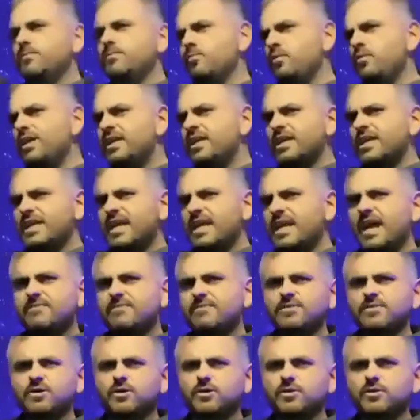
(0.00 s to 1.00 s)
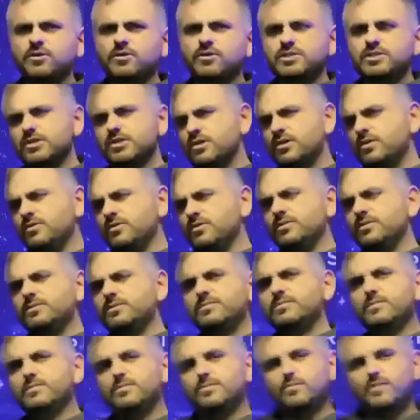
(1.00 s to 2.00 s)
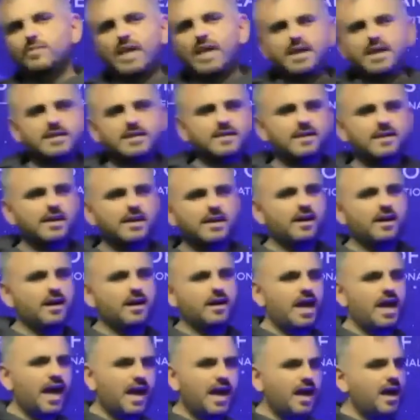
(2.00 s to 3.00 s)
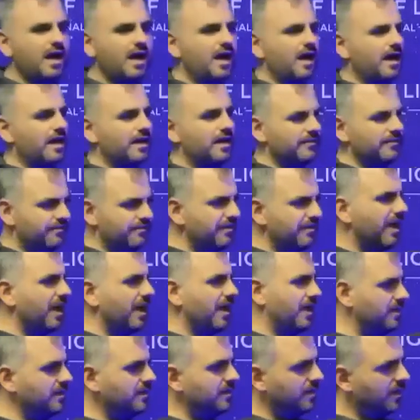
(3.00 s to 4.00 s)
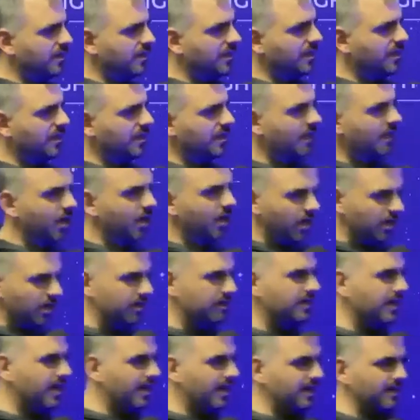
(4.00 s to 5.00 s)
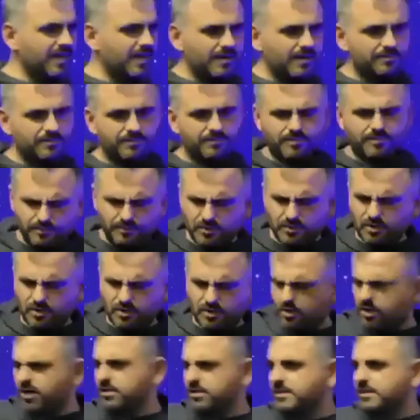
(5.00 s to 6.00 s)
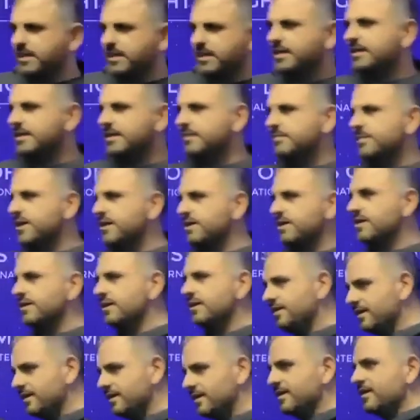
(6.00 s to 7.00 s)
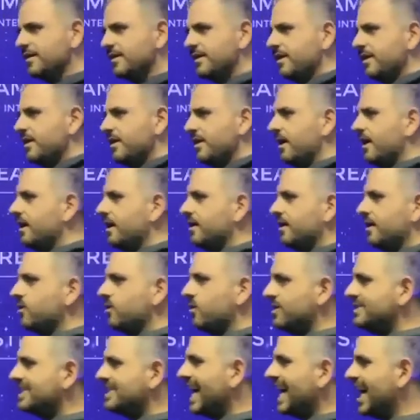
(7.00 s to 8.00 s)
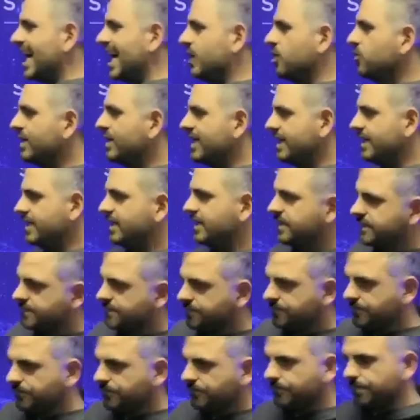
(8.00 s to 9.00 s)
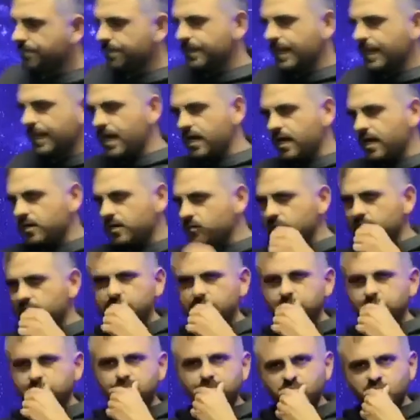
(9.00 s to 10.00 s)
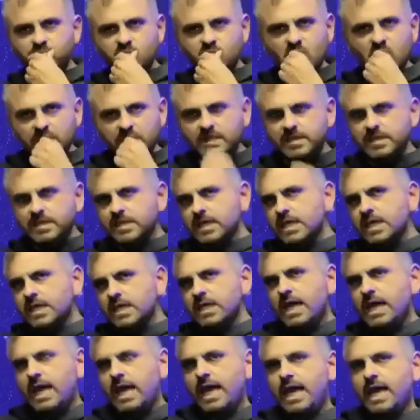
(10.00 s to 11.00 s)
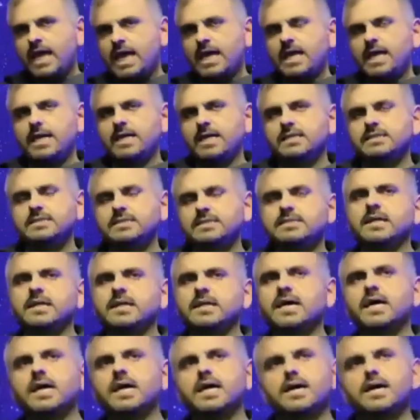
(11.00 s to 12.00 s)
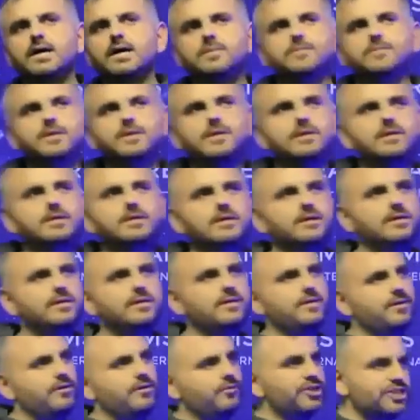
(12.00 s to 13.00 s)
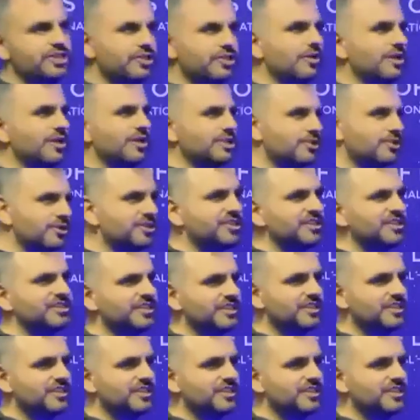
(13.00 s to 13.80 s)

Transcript: week and a half ago or so, we had an event, a holiday that people call a holiday in America, known as Halloween. Halloween. And we should know it as Christians, as